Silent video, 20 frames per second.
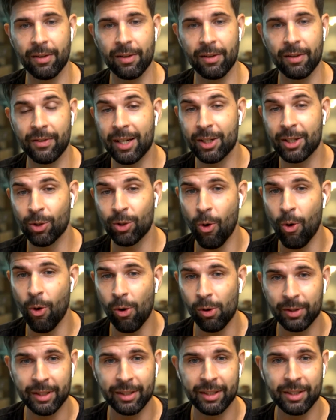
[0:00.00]
They're
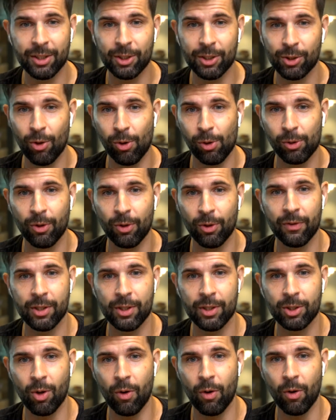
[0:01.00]
already sold on the
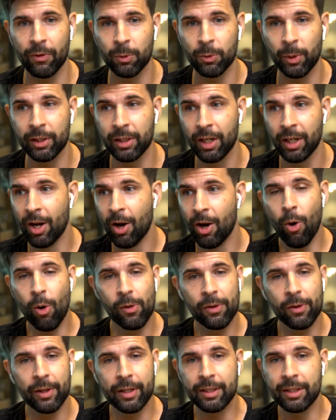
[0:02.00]
software.
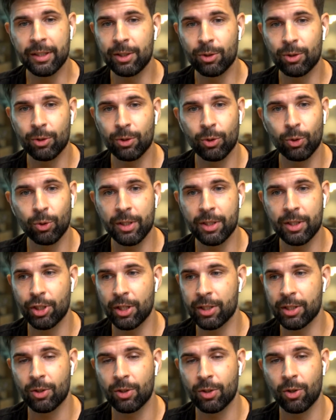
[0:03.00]
All they need to do is
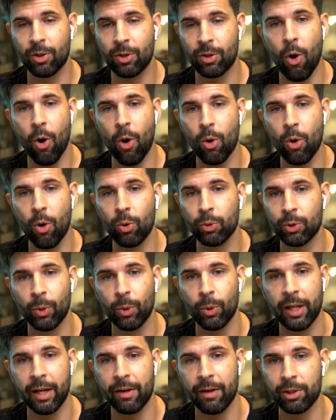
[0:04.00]
just go to
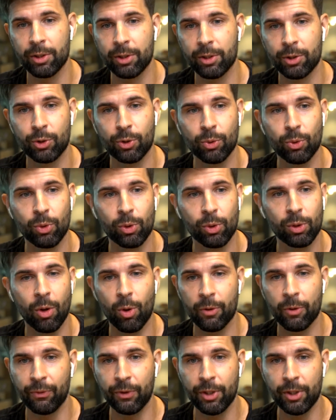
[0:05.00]
whatever tool
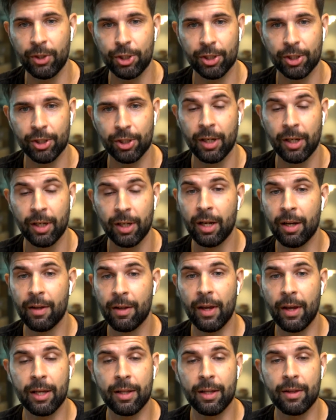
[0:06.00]
or feature
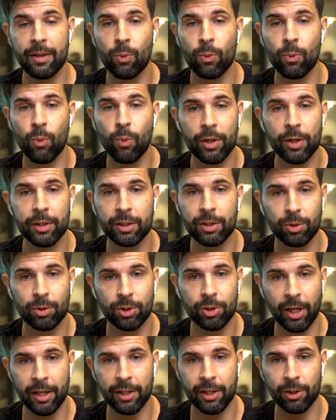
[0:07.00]
they wanted to
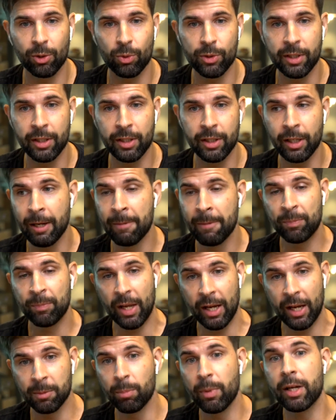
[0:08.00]
try using
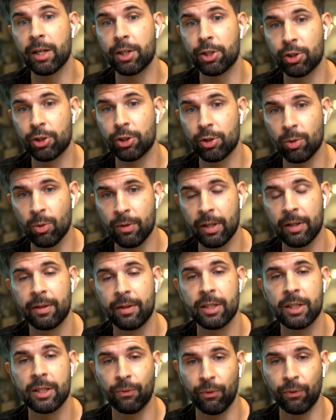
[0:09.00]
and make sure that
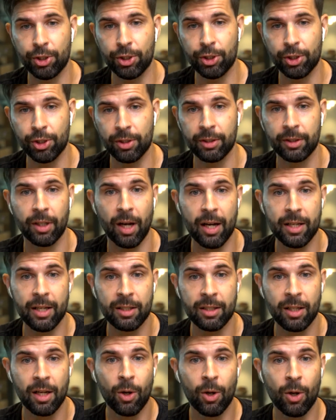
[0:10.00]
this feature
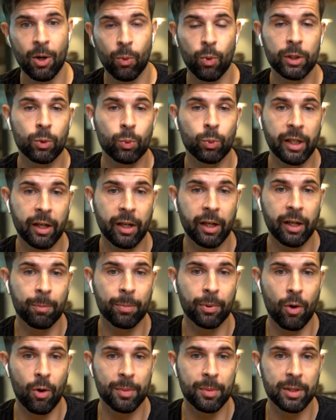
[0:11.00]
does what we have
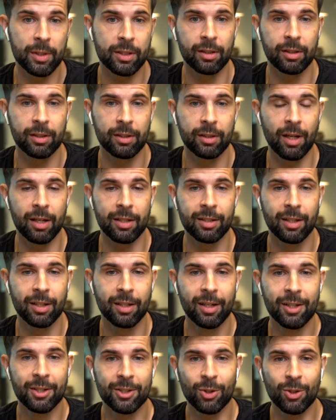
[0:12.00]
promised it does.
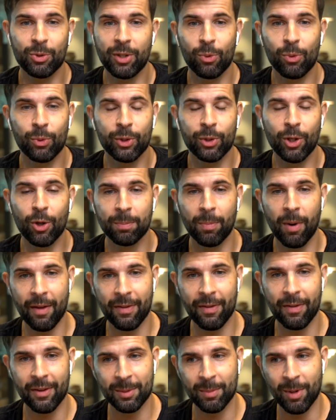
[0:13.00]
So yeah, we don't
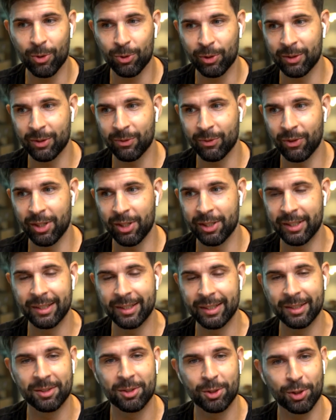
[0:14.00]
bother about
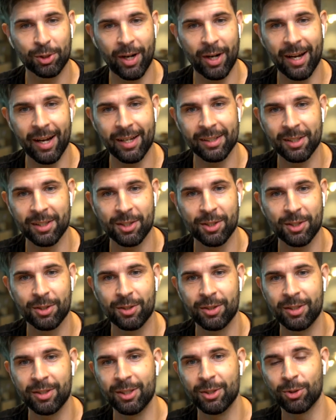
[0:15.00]
converting trials
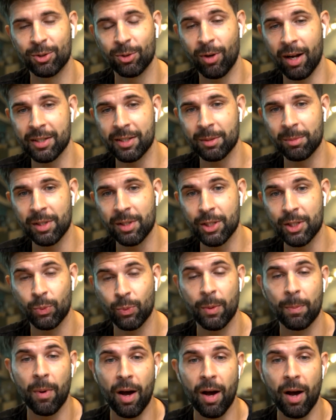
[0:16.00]
into customers.
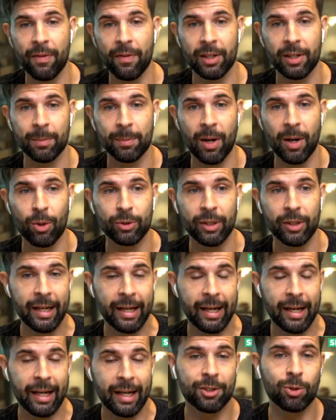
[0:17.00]
We bother about
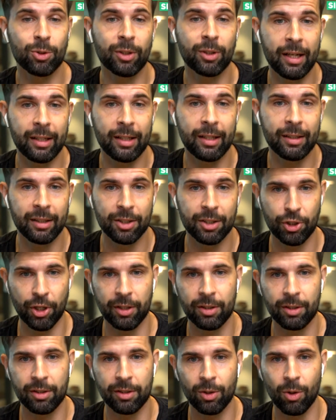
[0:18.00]
educating
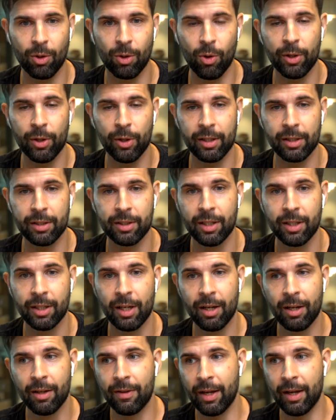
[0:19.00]
general audience
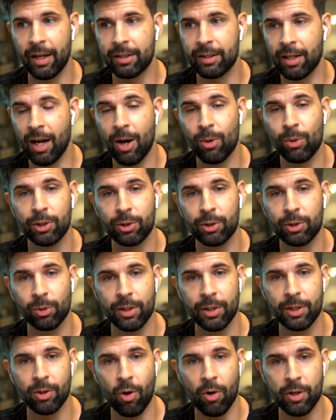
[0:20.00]
that our
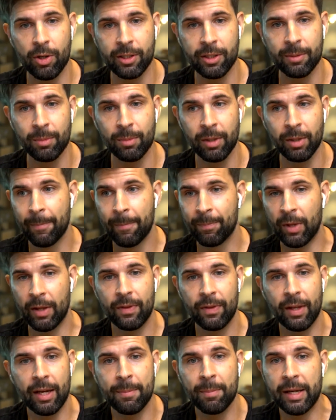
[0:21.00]
tool is awesome,
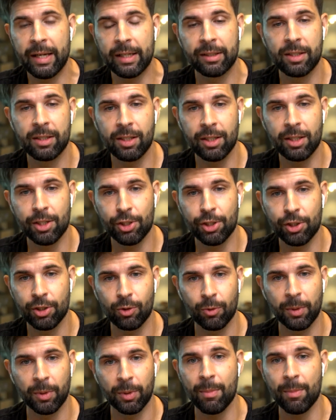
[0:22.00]
and they make decision
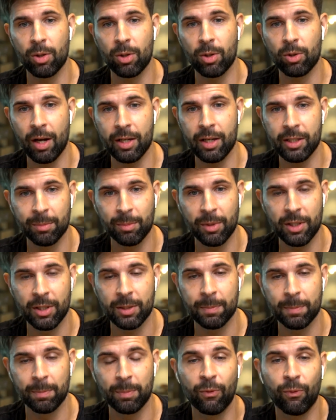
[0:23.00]
to become our
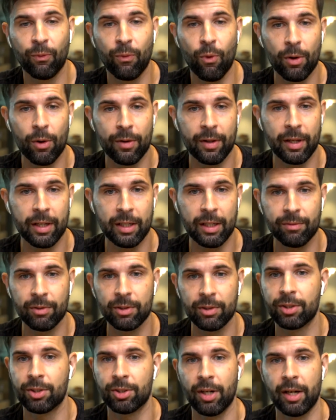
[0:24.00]
customers before they
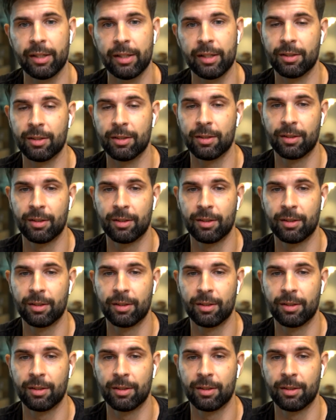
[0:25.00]
even try it.